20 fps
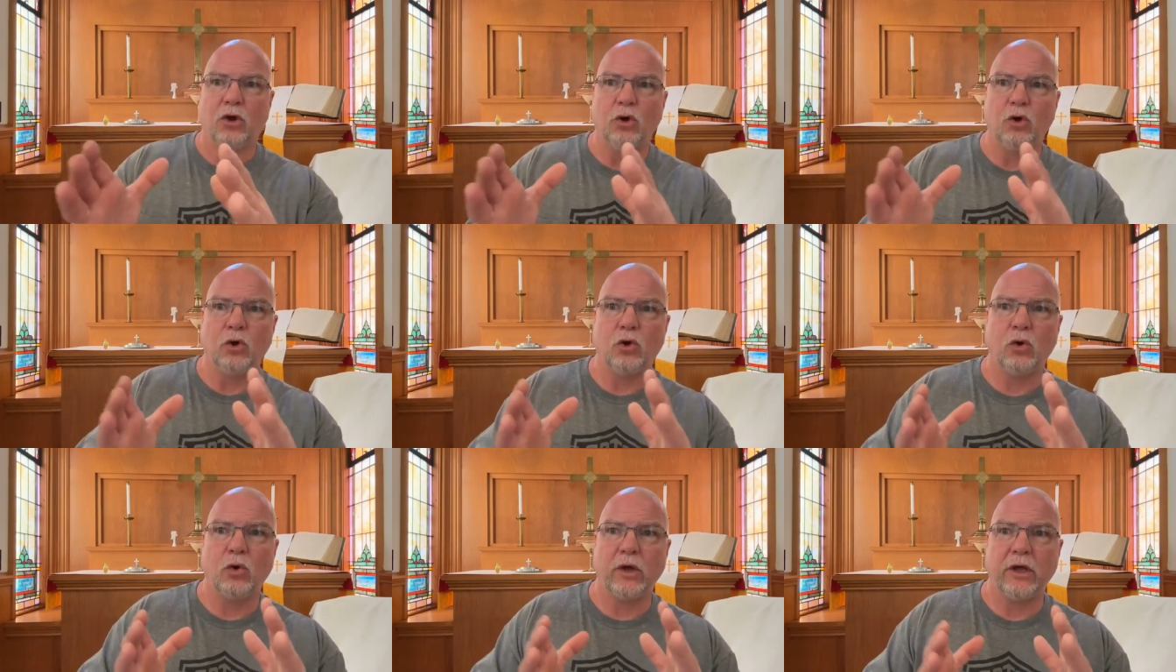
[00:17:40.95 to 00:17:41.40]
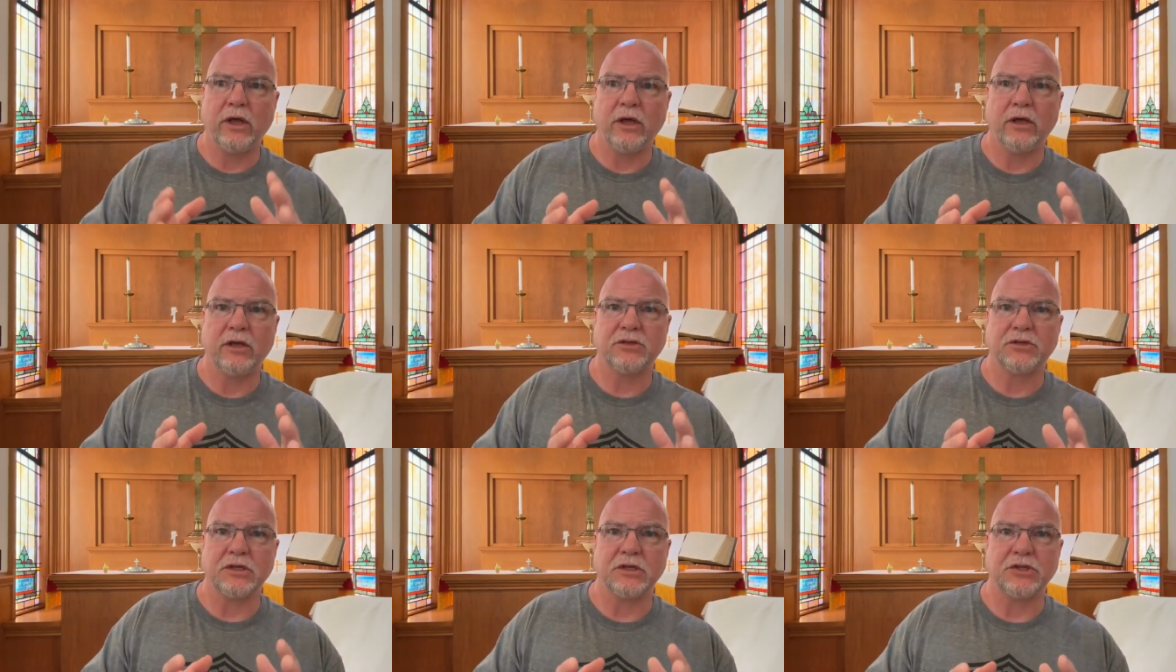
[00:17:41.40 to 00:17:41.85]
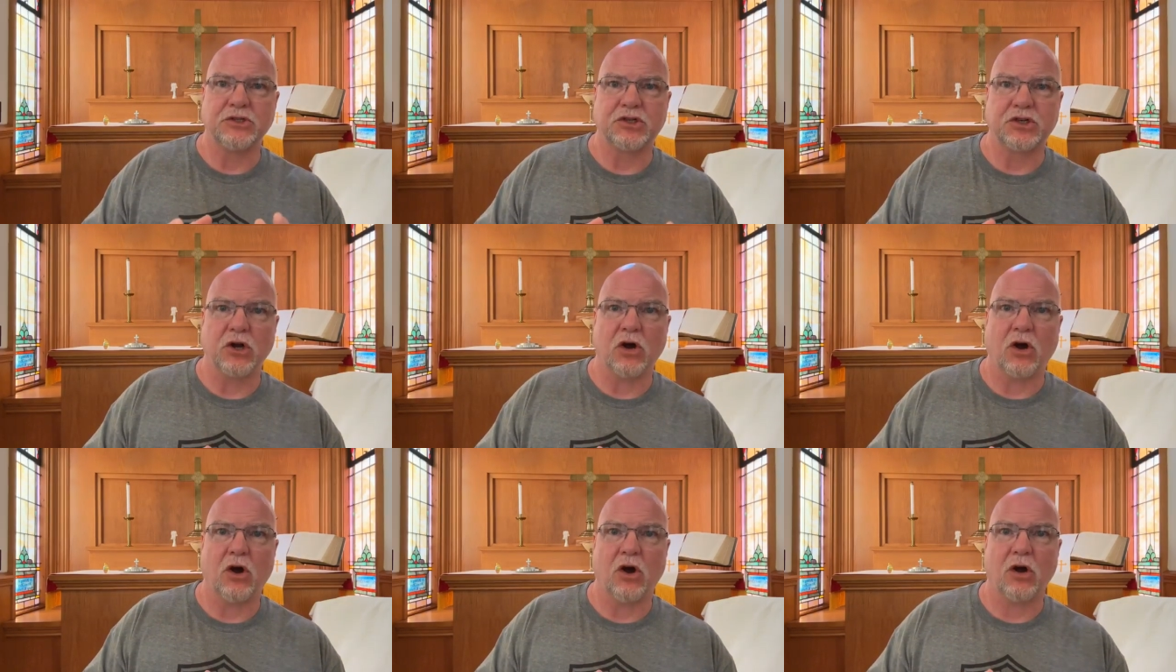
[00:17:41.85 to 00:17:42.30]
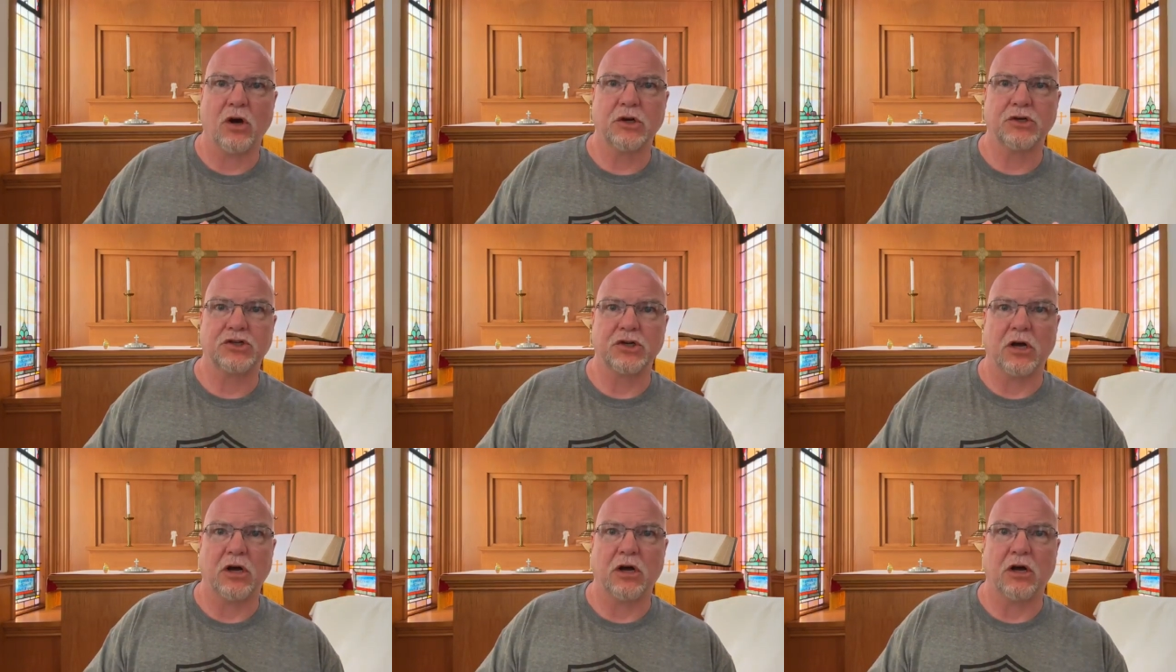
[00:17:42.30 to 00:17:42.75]
Who is in
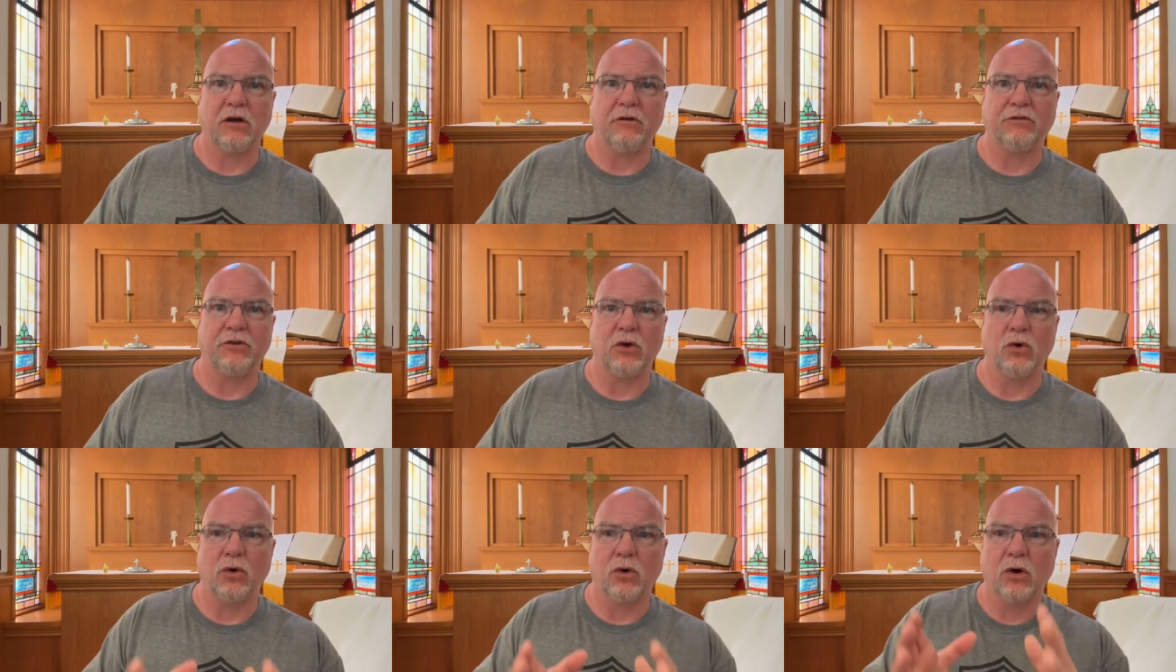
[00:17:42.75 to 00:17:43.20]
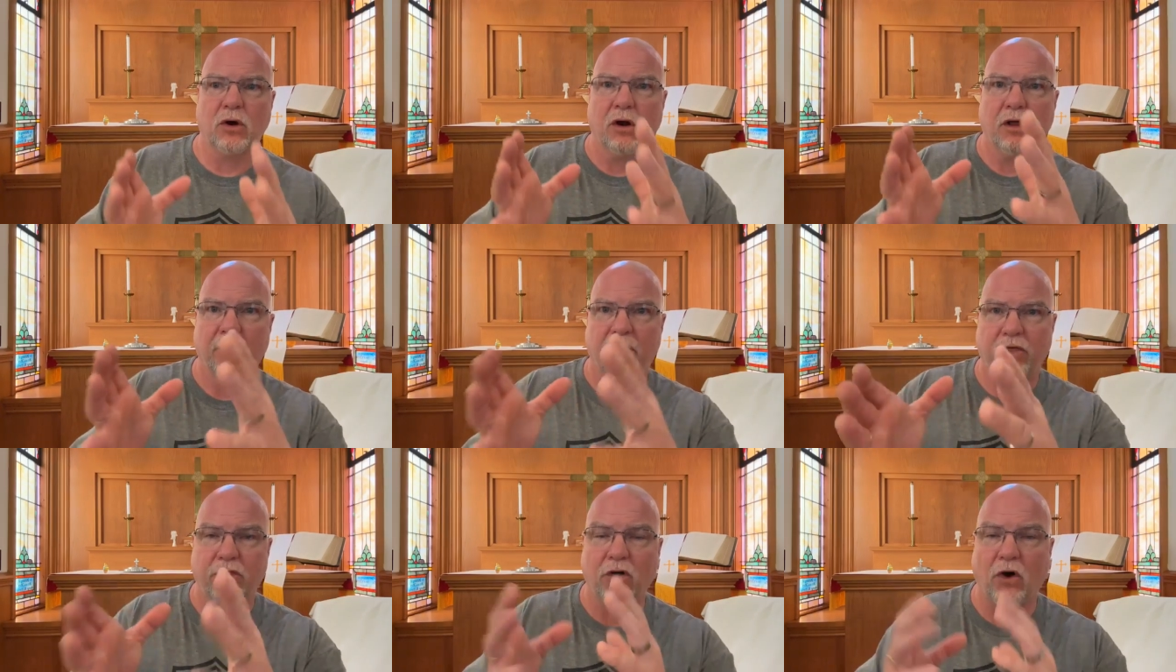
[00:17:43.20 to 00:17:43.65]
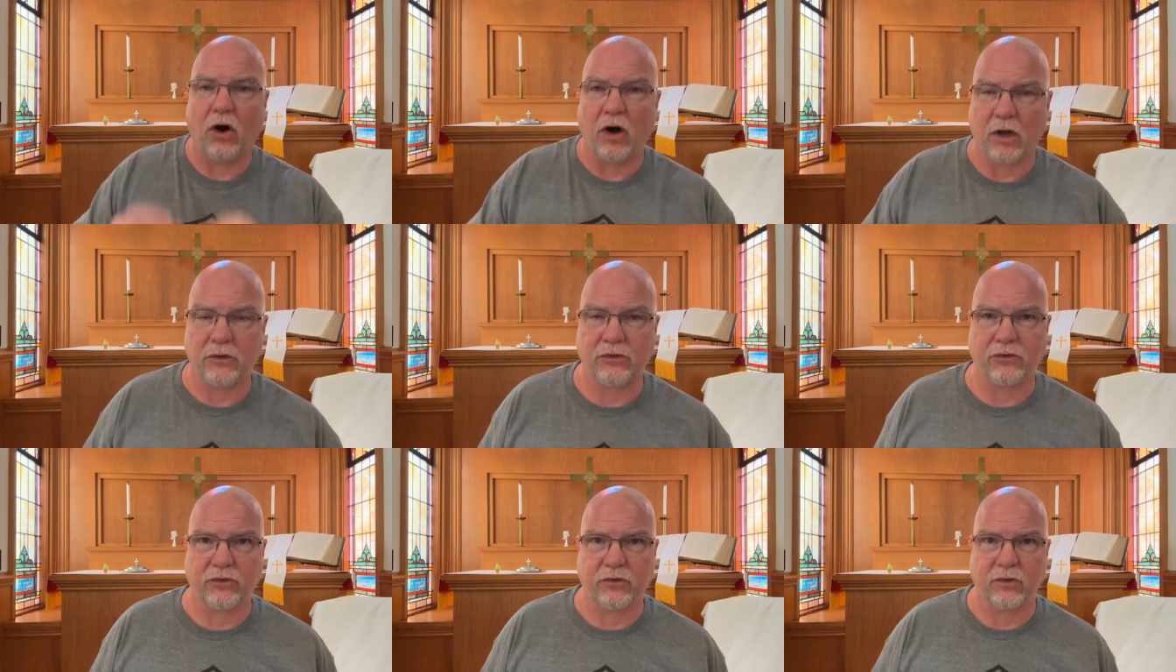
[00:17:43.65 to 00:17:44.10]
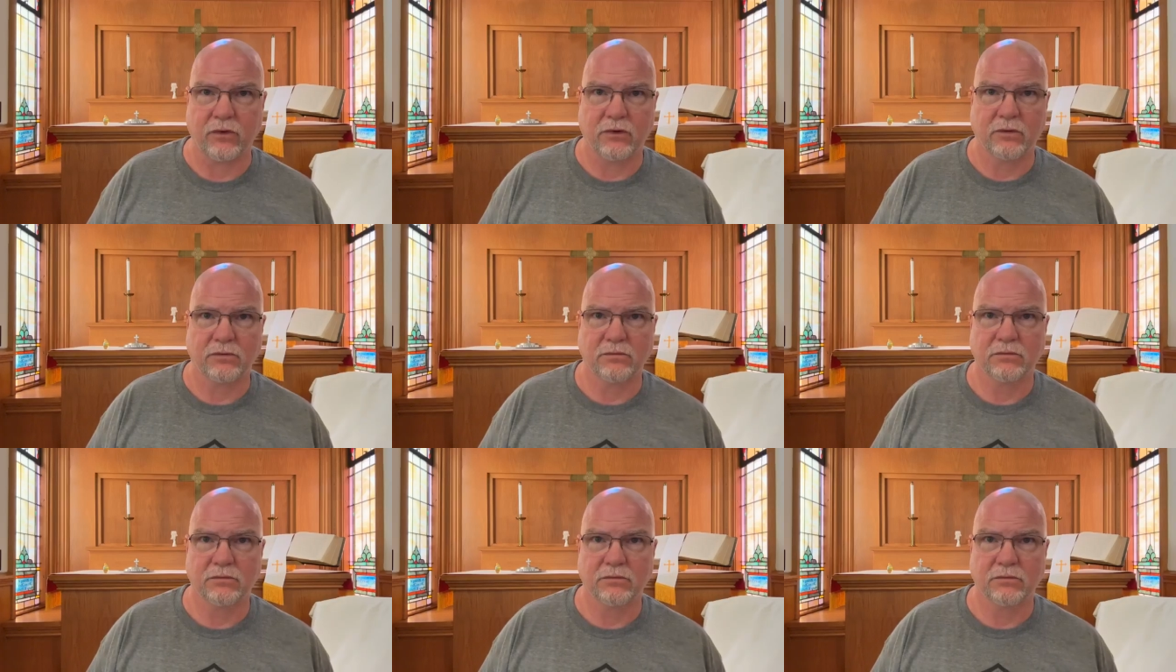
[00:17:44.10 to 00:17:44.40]
charge of your thoughts?